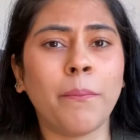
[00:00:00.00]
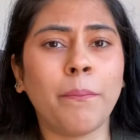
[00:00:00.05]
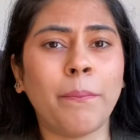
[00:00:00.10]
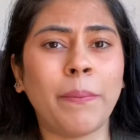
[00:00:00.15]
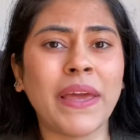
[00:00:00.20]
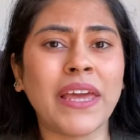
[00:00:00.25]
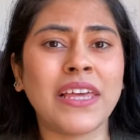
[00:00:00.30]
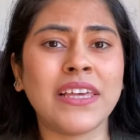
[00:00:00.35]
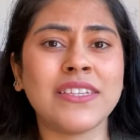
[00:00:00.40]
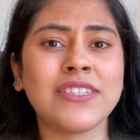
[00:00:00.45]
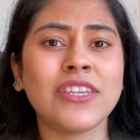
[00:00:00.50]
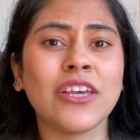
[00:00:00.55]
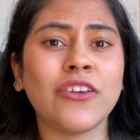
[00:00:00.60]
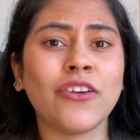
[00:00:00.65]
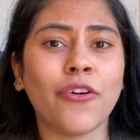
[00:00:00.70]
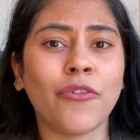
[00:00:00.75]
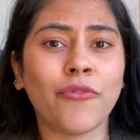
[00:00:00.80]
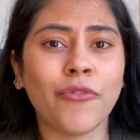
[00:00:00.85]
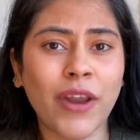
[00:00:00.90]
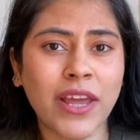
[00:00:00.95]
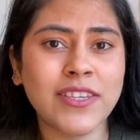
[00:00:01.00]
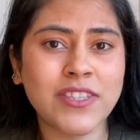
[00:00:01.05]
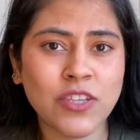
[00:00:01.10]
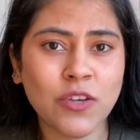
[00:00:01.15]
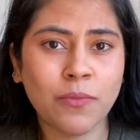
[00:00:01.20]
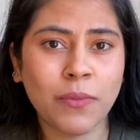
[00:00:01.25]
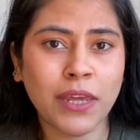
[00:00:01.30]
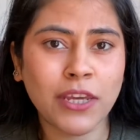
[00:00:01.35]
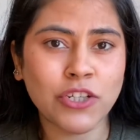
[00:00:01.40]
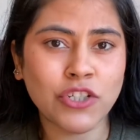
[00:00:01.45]
because your
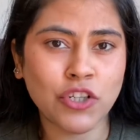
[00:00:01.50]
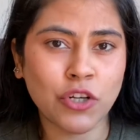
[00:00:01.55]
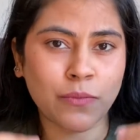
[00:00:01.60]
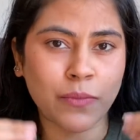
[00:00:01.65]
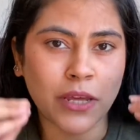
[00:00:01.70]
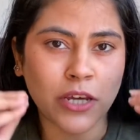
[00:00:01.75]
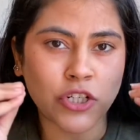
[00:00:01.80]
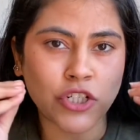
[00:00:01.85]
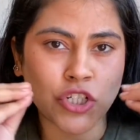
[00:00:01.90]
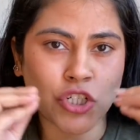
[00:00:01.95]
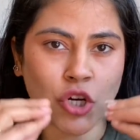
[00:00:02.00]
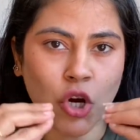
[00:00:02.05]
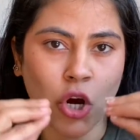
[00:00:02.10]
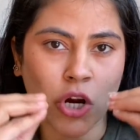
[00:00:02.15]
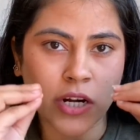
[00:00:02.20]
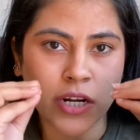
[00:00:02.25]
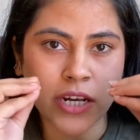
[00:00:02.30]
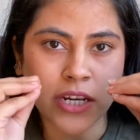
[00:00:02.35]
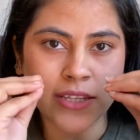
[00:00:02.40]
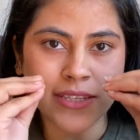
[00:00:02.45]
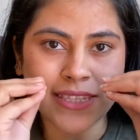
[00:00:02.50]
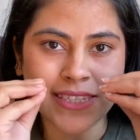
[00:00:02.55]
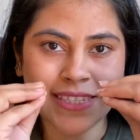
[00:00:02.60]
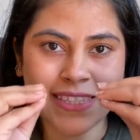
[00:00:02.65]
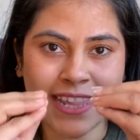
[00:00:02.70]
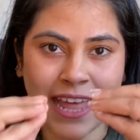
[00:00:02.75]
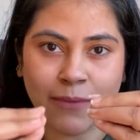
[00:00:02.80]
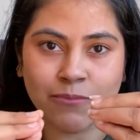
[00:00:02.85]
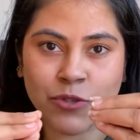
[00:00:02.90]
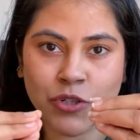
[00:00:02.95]
resume should be a short
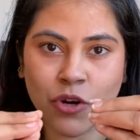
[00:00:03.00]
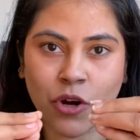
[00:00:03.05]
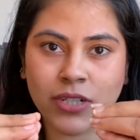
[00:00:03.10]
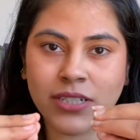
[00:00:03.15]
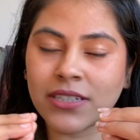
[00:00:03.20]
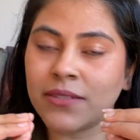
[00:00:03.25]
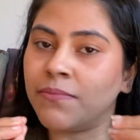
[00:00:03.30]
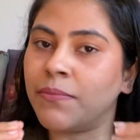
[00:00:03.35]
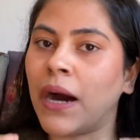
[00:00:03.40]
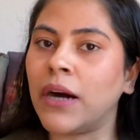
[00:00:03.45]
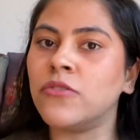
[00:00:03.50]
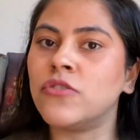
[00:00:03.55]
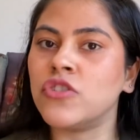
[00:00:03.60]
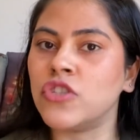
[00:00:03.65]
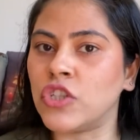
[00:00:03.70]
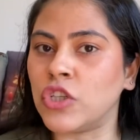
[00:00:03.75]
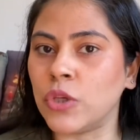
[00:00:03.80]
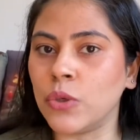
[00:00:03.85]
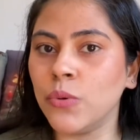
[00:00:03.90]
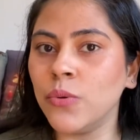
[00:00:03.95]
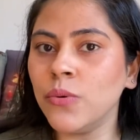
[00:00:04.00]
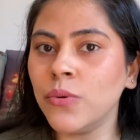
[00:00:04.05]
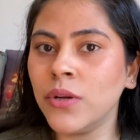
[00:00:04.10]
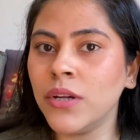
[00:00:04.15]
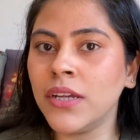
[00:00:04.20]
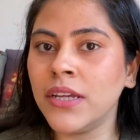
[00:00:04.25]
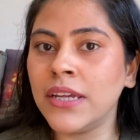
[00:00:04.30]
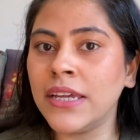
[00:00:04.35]
snapshot about you.